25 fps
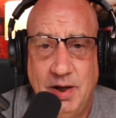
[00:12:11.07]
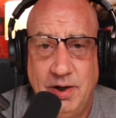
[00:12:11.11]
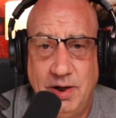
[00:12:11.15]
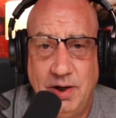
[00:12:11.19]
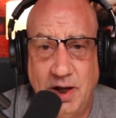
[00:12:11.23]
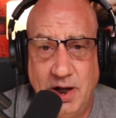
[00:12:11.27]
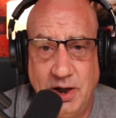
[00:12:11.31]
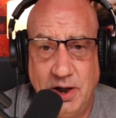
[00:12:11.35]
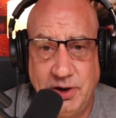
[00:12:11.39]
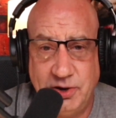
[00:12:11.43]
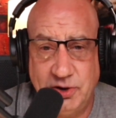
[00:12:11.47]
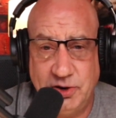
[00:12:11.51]

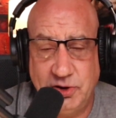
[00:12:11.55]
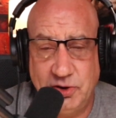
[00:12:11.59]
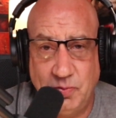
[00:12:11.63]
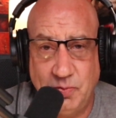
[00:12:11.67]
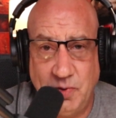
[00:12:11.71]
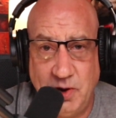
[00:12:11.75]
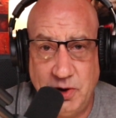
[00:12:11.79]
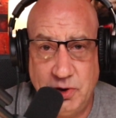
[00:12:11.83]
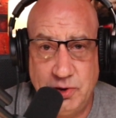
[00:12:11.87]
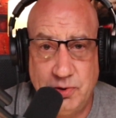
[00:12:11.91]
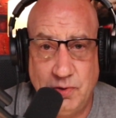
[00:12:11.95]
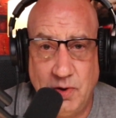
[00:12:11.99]
not just
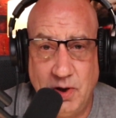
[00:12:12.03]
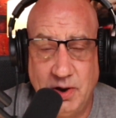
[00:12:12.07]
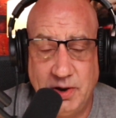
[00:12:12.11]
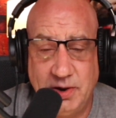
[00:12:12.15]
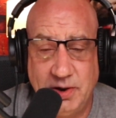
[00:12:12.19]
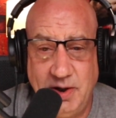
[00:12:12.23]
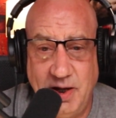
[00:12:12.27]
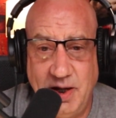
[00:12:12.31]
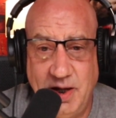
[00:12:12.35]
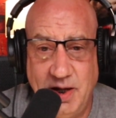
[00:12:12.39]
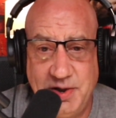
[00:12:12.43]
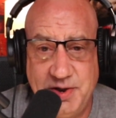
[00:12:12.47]
when drunk
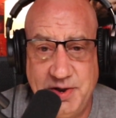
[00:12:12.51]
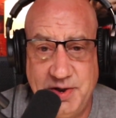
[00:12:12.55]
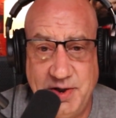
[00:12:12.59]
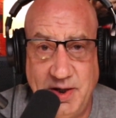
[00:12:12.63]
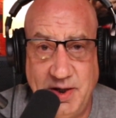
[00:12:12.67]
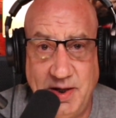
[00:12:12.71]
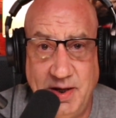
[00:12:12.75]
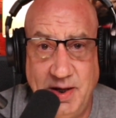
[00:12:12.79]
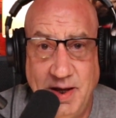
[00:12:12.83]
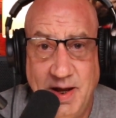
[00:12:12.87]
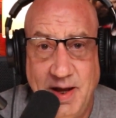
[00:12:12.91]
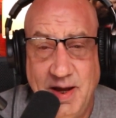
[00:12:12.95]

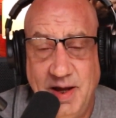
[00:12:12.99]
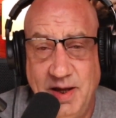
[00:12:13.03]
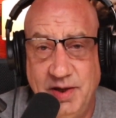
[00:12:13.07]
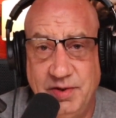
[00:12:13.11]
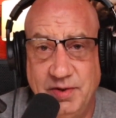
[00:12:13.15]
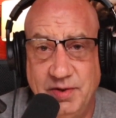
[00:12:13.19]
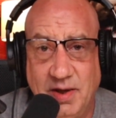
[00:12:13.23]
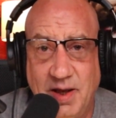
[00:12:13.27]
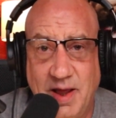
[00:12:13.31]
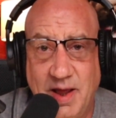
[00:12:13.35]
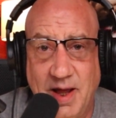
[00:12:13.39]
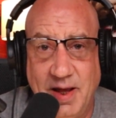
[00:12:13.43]
Nancy is
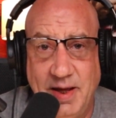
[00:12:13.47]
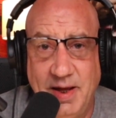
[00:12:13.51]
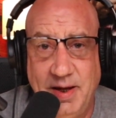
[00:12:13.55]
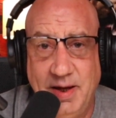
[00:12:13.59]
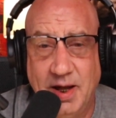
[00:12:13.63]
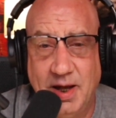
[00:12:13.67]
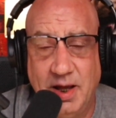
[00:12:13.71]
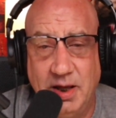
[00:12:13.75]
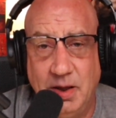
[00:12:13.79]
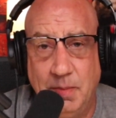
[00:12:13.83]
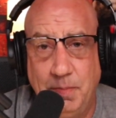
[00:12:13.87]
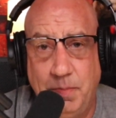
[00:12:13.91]
lying
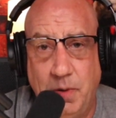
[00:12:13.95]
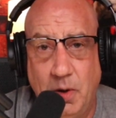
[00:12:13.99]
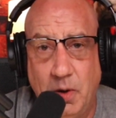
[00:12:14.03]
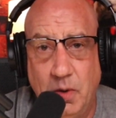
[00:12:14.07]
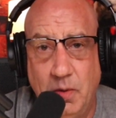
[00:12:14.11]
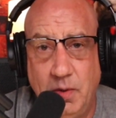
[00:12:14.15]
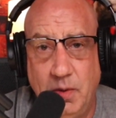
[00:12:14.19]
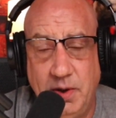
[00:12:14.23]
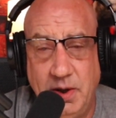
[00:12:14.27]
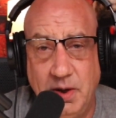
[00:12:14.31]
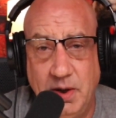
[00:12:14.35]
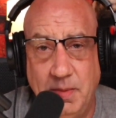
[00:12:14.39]
on the
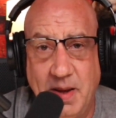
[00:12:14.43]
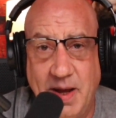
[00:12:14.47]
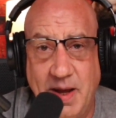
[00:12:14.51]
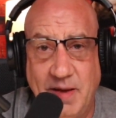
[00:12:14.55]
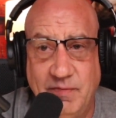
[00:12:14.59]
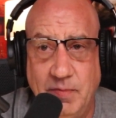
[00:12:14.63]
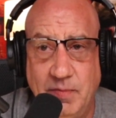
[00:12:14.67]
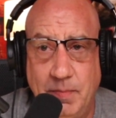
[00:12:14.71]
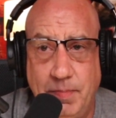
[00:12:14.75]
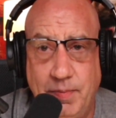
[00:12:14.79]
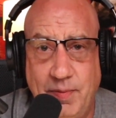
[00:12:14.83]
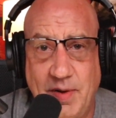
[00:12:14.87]
podium
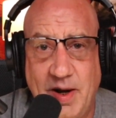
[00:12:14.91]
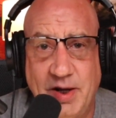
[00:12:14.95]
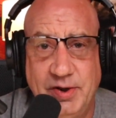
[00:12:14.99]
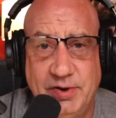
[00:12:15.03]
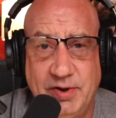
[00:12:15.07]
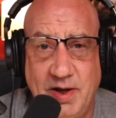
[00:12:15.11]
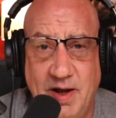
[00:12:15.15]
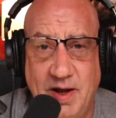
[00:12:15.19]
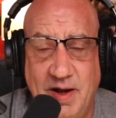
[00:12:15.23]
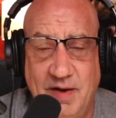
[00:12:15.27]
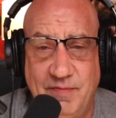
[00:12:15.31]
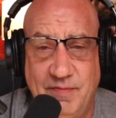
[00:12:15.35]
having press
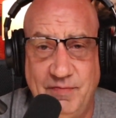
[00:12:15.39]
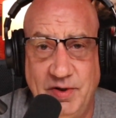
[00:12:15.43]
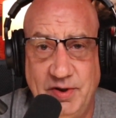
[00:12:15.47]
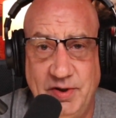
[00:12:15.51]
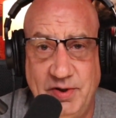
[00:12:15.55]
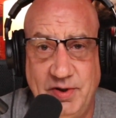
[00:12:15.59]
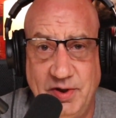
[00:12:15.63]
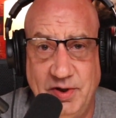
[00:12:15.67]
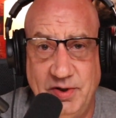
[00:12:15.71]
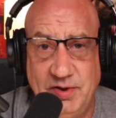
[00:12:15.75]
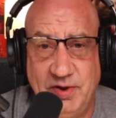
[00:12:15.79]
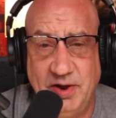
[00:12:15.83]

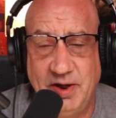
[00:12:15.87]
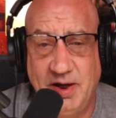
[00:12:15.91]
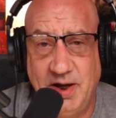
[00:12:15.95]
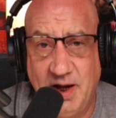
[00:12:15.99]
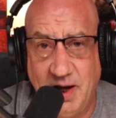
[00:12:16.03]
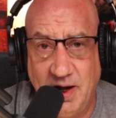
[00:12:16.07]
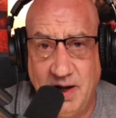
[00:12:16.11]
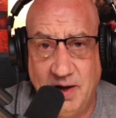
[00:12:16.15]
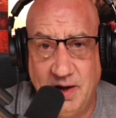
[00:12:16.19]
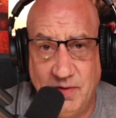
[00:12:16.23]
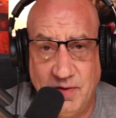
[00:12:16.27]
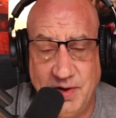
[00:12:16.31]
conferences in
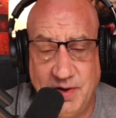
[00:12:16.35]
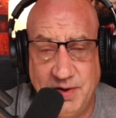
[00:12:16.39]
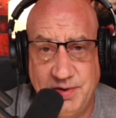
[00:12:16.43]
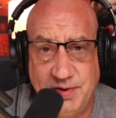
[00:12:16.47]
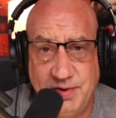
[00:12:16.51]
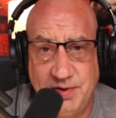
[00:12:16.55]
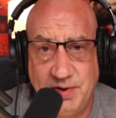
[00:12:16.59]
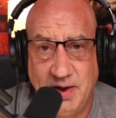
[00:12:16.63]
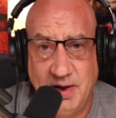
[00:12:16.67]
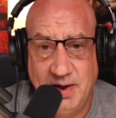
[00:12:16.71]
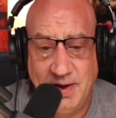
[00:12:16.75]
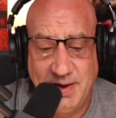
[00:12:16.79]

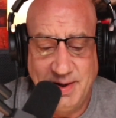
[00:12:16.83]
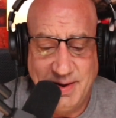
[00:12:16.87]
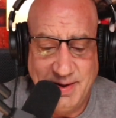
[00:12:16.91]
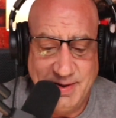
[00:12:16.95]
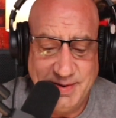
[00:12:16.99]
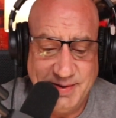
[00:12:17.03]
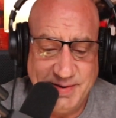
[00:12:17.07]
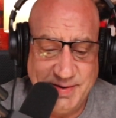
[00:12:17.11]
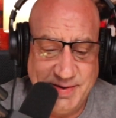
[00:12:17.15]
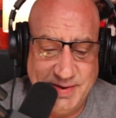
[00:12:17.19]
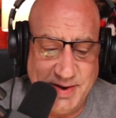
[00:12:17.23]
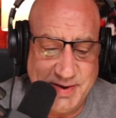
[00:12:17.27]
Congress.
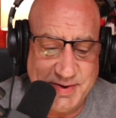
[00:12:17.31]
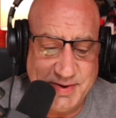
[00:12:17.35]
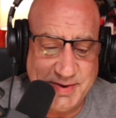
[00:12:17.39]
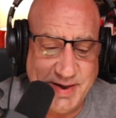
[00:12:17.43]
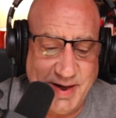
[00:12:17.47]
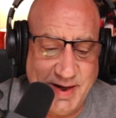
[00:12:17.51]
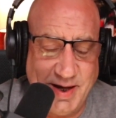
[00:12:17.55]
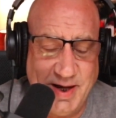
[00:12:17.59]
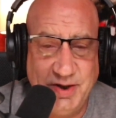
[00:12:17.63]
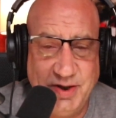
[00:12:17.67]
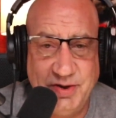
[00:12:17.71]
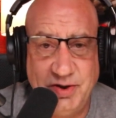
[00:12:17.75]
This
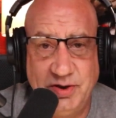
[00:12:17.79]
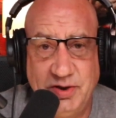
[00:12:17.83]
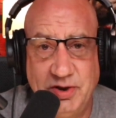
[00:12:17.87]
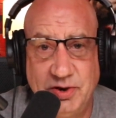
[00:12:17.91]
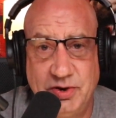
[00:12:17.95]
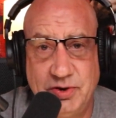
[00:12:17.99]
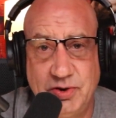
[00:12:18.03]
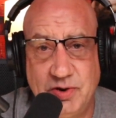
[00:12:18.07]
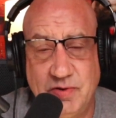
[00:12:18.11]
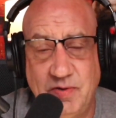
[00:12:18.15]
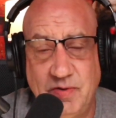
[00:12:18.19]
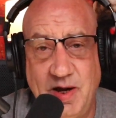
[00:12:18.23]
guy's a
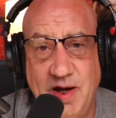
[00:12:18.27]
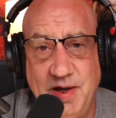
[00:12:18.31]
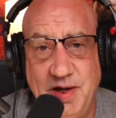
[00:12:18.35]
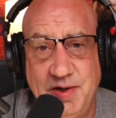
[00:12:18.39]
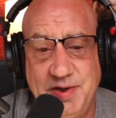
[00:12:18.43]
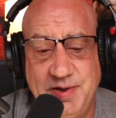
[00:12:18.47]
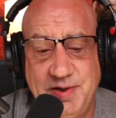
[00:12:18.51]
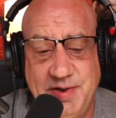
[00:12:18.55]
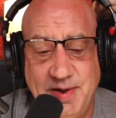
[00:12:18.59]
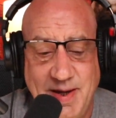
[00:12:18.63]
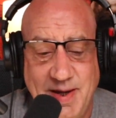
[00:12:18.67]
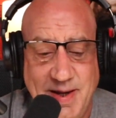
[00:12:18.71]

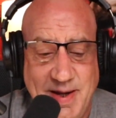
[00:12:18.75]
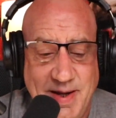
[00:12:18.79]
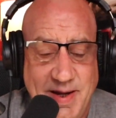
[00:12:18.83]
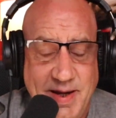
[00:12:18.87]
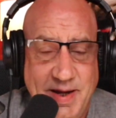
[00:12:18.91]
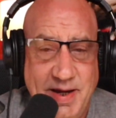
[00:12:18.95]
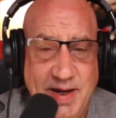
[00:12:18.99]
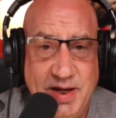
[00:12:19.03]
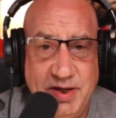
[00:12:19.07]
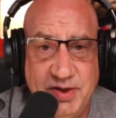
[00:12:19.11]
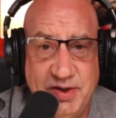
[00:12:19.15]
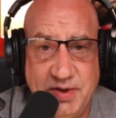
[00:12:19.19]
disgrace.
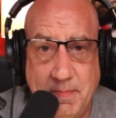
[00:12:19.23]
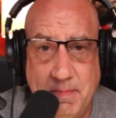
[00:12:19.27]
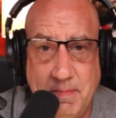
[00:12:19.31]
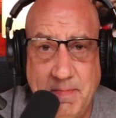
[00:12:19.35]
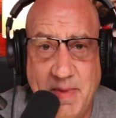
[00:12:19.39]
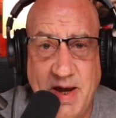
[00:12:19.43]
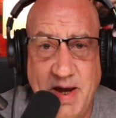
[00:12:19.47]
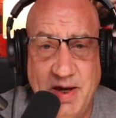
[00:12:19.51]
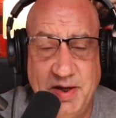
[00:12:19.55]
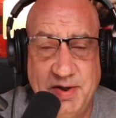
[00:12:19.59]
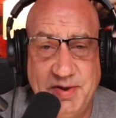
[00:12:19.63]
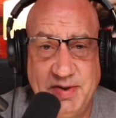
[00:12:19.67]
He's a
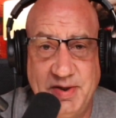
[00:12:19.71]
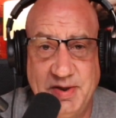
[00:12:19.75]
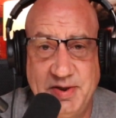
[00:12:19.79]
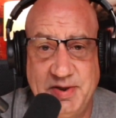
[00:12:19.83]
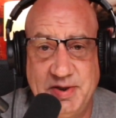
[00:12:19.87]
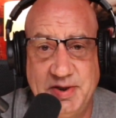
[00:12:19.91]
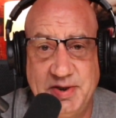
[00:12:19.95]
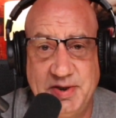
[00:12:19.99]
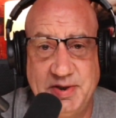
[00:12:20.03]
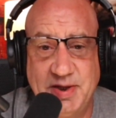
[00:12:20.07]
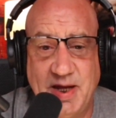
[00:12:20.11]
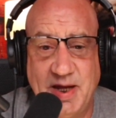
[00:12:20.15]
menace to
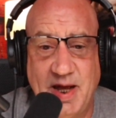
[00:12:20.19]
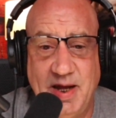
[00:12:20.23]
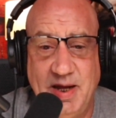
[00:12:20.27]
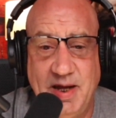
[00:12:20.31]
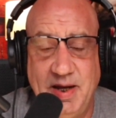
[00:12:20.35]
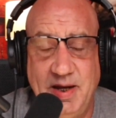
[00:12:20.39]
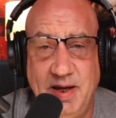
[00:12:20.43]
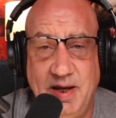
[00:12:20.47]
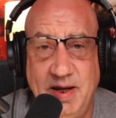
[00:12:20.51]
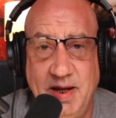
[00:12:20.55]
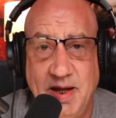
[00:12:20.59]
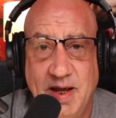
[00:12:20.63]

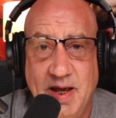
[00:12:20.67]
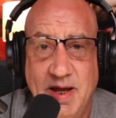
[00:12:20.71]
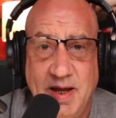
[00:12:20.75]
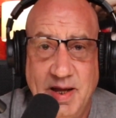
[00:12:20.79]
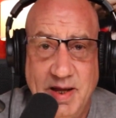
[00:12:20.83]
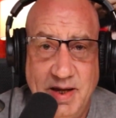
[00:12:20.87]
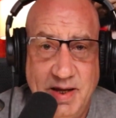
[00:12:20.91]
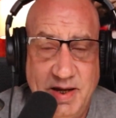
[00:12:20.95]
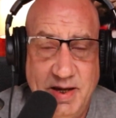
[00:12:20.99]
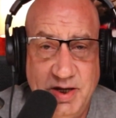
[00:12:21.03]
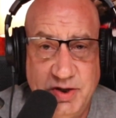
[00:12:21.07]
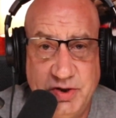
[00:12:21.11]
society.
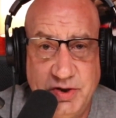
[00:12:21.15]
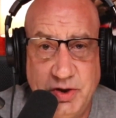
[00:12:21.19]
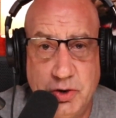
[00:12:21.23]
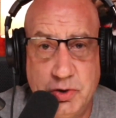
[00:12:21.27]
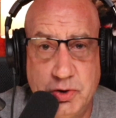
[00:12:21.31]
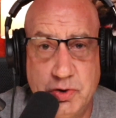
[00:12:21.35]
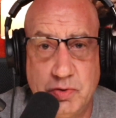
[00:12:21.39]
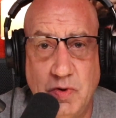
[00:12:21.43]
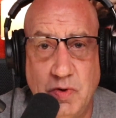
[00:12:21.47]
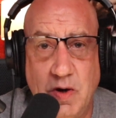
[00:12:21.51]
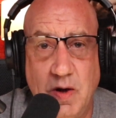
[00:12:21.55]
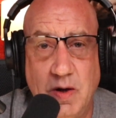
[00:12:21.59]
He's a
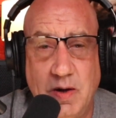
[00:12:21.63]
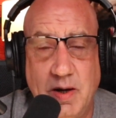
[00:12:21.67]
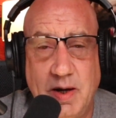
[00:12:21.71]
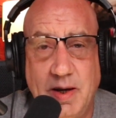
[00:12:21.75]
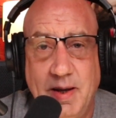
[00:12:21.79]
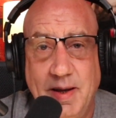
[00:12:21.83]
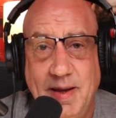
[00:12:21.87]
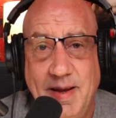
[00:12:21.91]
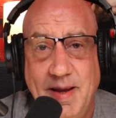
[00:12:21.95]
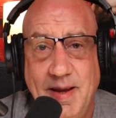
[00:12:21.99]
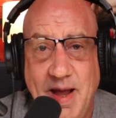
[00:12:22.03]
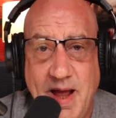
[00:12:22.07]
drunk,
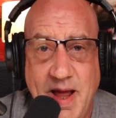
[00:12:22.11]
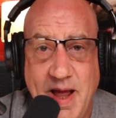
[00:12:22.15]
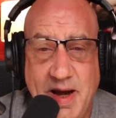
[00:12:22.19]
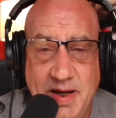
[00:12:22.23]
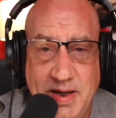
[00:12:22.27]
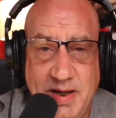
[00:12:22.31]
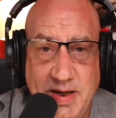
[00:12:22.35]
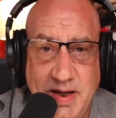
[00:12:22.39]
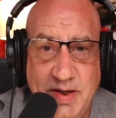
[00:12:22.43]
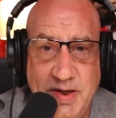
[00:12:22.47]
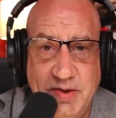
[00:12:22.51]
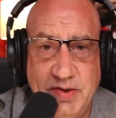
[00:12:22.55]
and
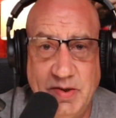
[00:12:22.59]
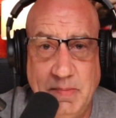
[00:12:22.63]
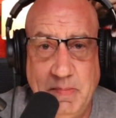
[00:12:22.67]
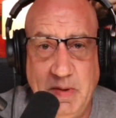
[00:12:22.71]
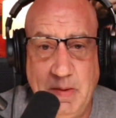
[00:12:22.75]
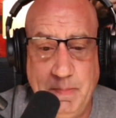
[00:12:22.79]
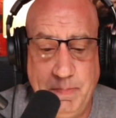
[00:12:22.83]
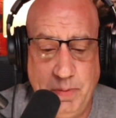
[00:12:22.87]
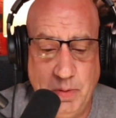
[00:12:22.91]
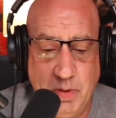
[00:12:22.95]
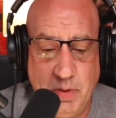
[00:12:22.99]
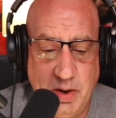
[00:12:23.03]
he needs to
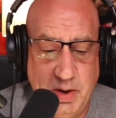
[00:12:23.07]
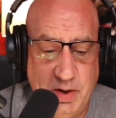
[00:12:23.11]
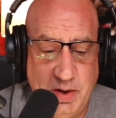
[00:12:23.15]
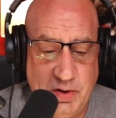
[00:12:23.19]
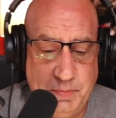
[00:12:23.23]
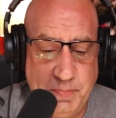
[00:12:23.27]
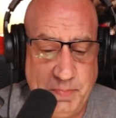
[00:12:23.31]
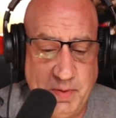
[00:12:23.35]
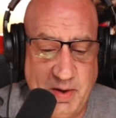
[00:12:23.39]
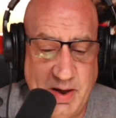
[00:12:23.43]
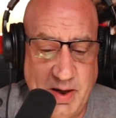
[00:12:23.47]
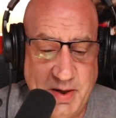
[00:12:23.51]
be put in his
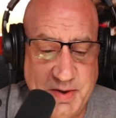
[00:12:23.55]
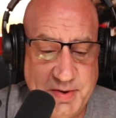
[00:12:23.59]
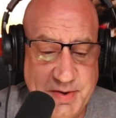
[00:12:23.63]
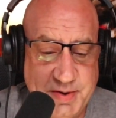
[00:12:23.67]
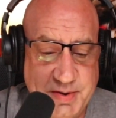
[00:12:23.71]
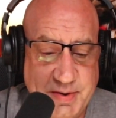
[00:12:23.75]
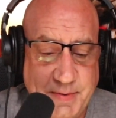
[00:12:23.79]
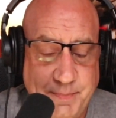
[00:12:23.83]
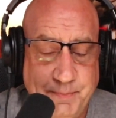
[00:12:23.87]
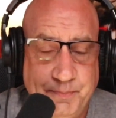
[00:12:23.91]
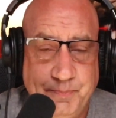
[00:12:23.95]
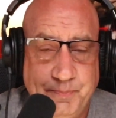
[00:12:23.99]
place.